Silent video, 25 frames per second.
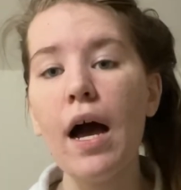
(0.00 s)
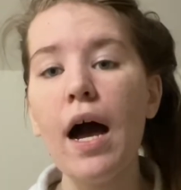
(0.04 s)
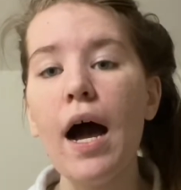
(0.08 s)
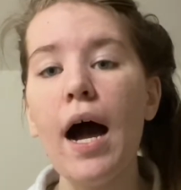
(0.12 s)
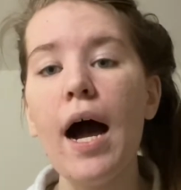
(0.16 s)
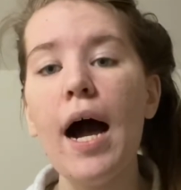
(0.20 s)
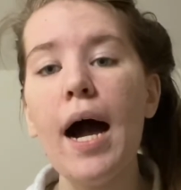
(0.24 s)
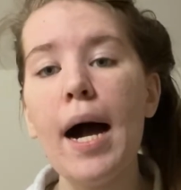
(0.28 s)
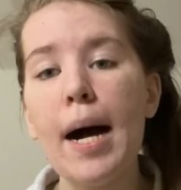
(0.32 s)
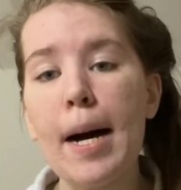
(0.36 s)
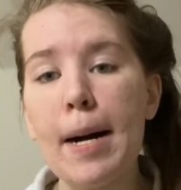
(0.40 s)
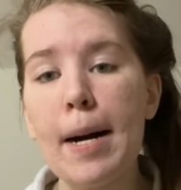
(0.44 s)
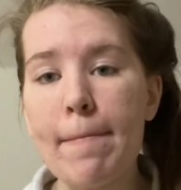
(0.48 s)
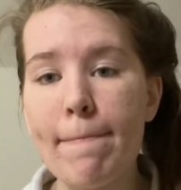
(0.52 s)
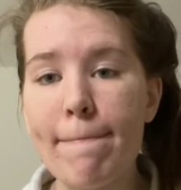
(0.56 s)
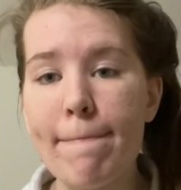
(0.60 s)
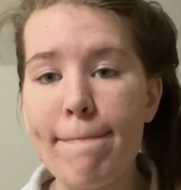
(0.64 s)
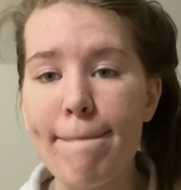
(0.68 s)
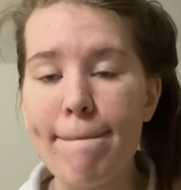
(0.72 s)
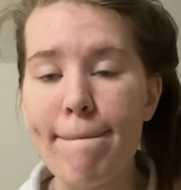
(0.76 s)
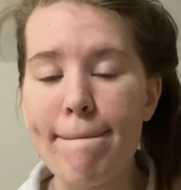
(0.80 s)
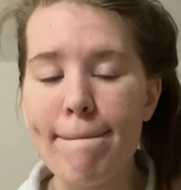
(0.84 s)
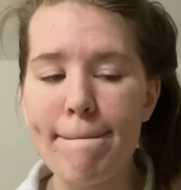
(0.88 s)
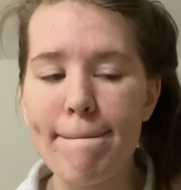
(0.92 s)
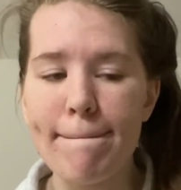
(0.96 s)

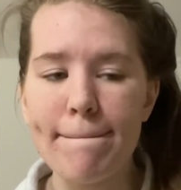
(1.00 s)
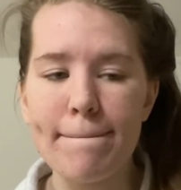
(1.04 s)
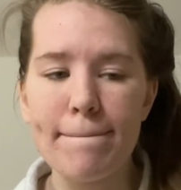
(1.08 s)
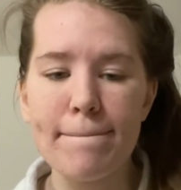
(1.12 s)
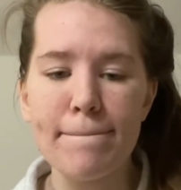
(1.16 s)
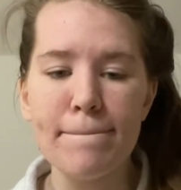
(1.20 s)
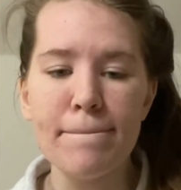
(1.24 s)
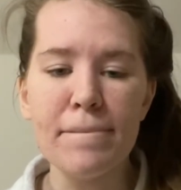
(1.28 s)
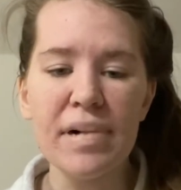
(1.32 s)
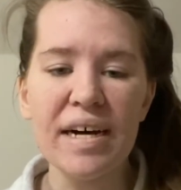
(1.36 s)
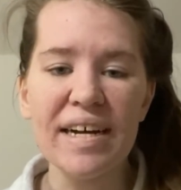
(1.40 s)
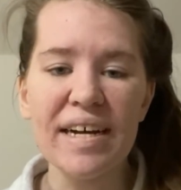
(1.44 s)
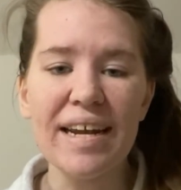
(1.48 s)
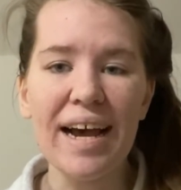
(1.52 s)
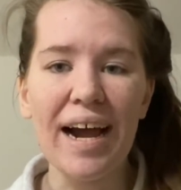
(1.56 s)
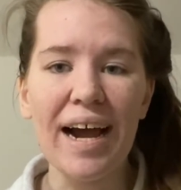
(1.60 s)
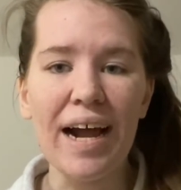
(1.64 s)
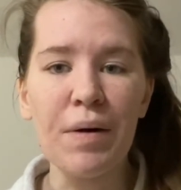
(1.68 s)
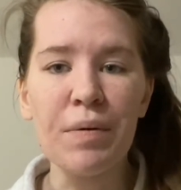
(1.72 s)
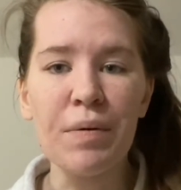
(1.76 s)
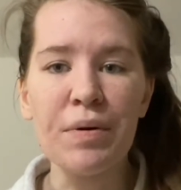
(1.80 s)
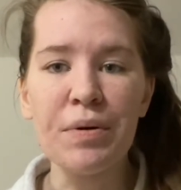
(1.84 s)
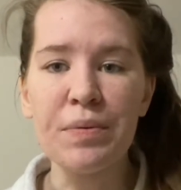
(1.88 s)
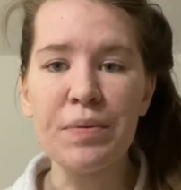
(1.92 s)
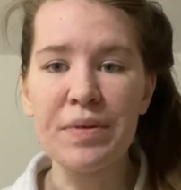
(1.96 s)
But I
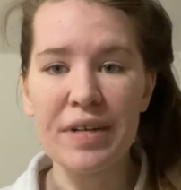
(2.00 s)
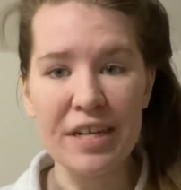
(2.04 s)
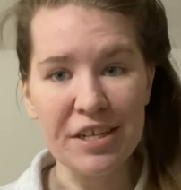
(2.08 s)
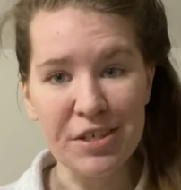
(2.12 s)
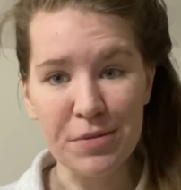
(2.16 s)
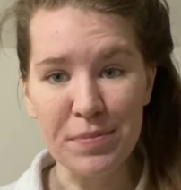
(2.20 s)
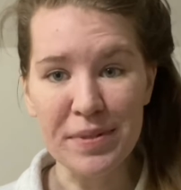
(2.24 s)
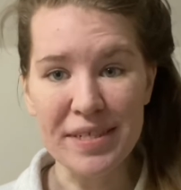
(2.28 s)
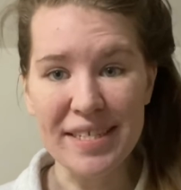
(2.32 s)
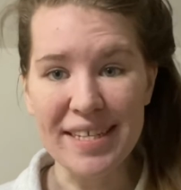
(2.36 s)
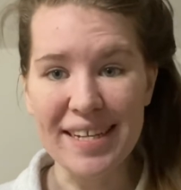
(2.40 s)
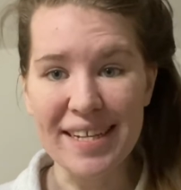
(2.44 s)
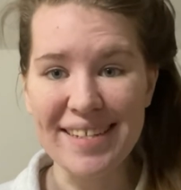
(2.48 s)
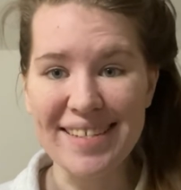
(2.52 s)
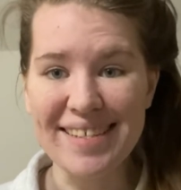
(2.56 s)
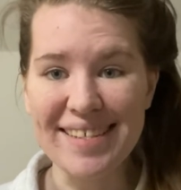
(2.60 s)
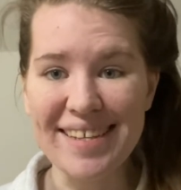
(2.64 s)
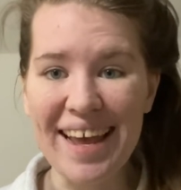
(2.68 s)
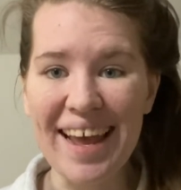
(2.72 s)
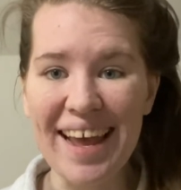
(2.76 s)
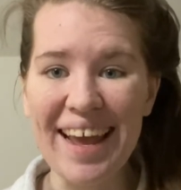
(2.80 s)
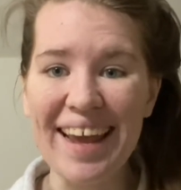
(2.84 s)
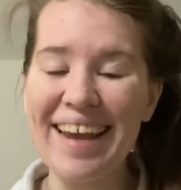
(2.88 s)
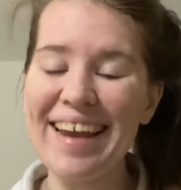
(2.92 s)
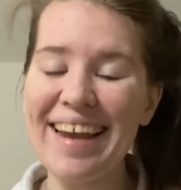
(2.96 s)
would 100%
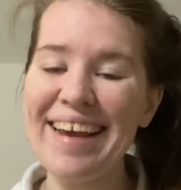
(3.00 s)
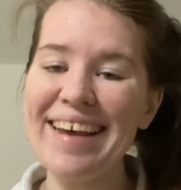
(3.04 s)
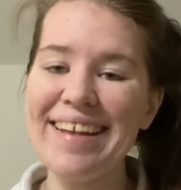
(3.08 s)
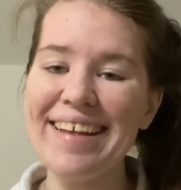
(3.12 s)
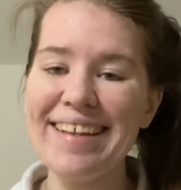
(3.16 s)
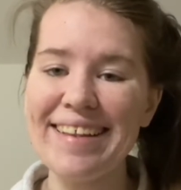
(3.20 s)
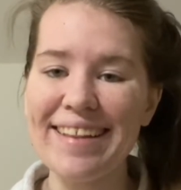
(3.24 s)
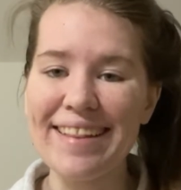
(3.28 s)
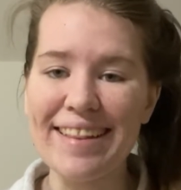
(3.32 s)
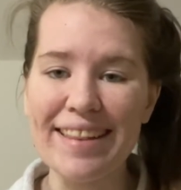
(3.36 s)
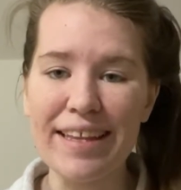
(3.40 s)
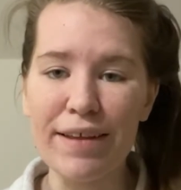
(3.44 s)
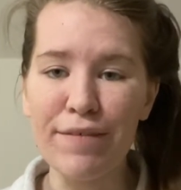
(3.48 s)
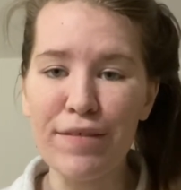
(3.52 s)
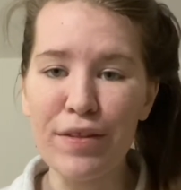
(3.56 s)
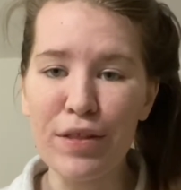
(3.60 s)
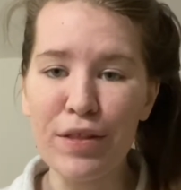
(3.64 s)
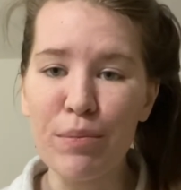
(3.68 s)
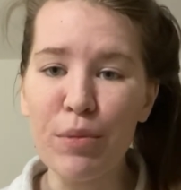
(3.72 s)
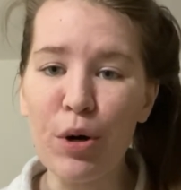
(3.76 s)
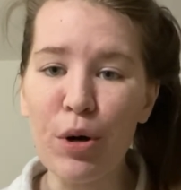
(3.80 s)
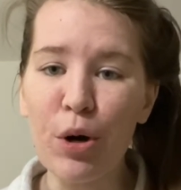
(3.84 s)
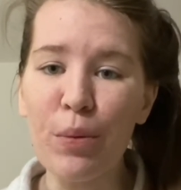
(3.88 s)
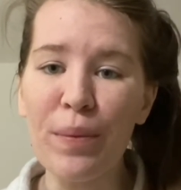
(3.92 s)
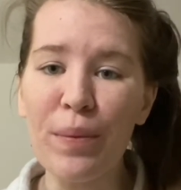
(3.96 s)
say live in the
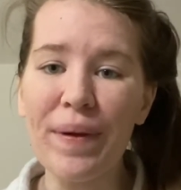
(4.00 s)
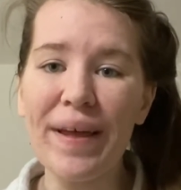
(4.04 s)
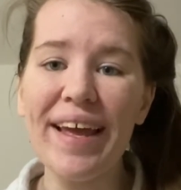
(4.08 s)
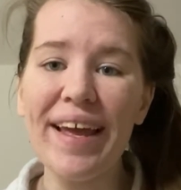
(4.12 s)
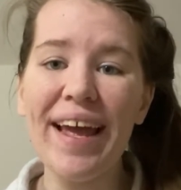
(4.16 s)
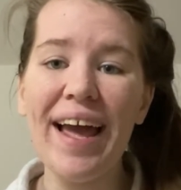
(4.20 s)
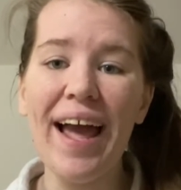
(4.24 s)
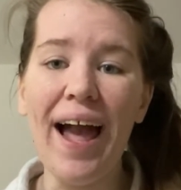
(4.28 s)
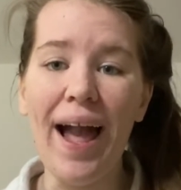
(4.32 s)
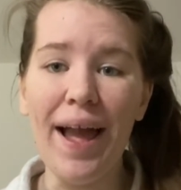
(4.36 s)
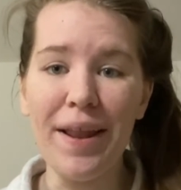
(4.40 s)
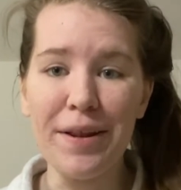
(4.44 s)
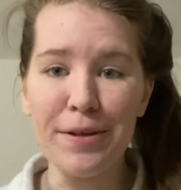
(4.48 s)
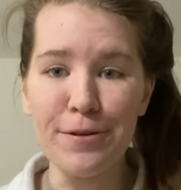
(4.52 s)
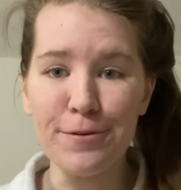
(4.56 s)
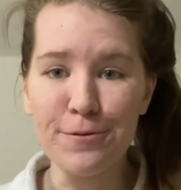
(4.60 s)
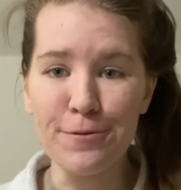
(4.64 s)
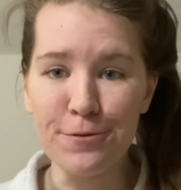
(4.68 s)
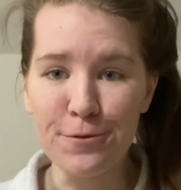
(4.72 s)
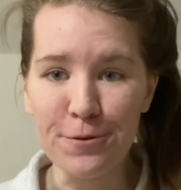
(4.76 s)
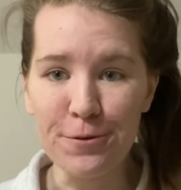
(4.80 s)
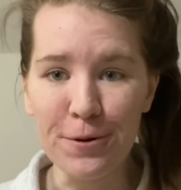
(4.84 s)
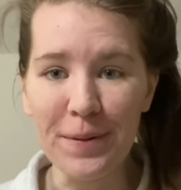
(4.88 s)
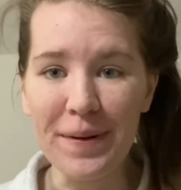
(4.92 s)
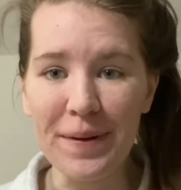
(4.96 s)
moment and
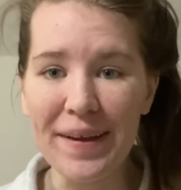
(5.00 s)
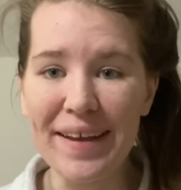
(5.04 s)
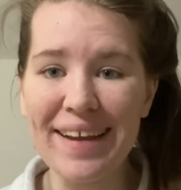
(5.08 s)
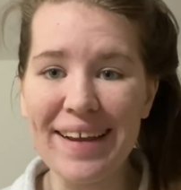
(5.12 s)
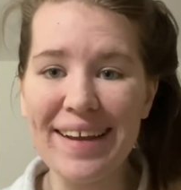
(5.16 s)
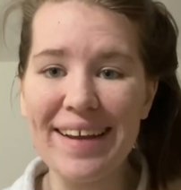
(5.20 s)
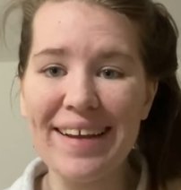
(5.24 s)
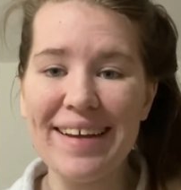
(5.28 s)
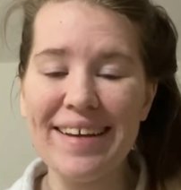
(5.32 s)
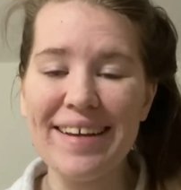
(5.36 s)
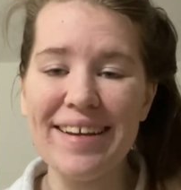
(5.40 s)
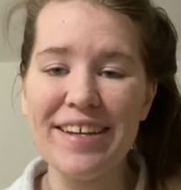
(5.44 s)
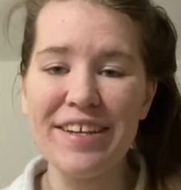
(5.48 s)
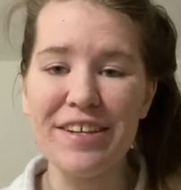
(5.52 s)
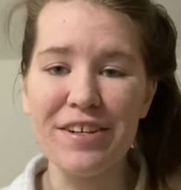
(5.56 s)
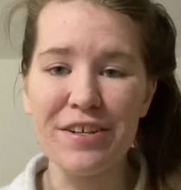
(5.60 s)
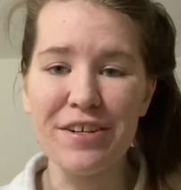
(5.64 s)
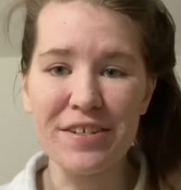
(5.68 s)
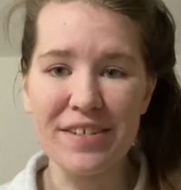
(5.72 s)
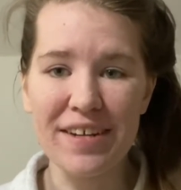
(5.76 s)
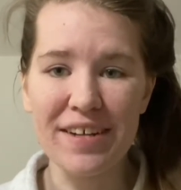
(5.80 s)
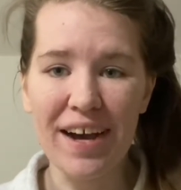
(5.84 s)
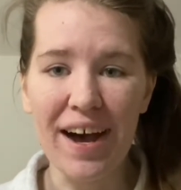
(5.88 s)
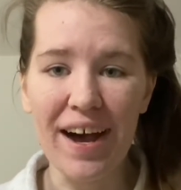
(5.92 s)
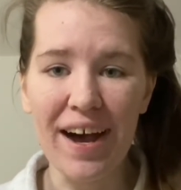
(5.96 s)
enjoy your
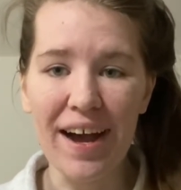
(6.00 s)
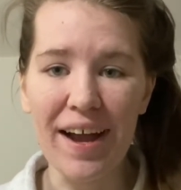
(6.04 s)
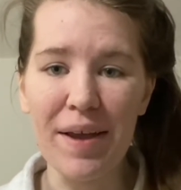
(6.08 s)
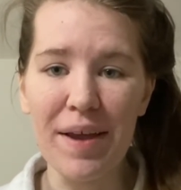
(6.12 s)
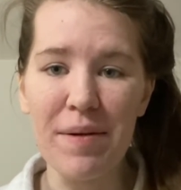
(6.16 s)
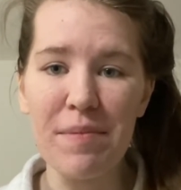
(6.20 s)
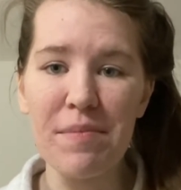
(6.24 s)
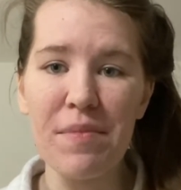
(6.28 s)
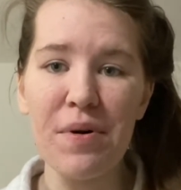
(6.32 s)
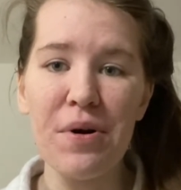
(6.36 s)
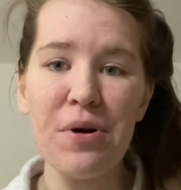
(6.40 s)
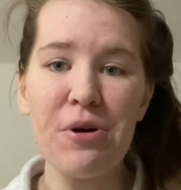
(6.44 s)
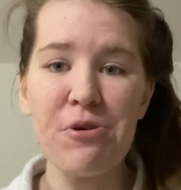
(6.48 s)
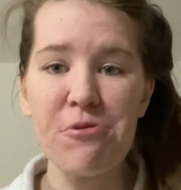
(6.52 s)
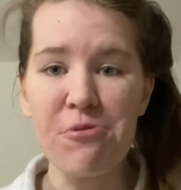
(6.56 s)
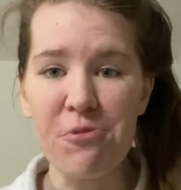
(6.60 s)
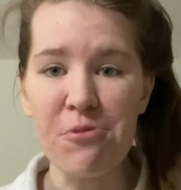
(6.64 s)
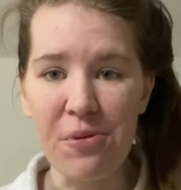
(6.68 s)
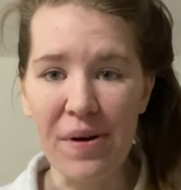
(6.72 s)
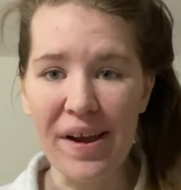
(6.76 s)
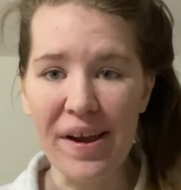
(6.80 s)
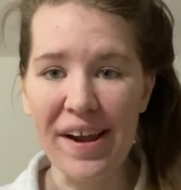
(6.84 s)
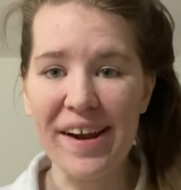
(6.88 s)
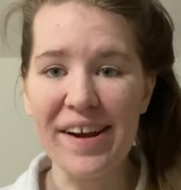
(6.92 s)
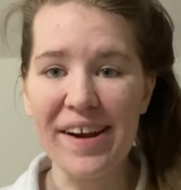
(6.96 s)
time
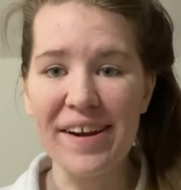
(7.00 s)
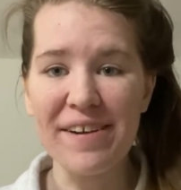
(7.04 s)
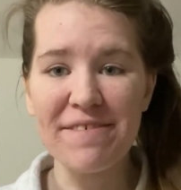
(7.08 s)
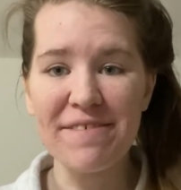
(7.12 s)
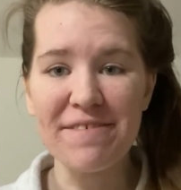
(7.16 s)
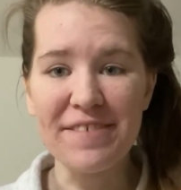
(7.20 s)
where,